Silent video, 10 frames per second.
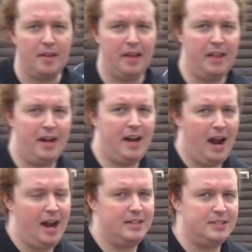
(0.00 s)
that it
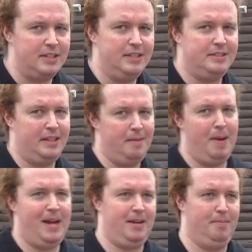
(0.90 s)
has is the
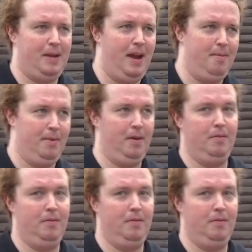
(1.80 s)
backup camera,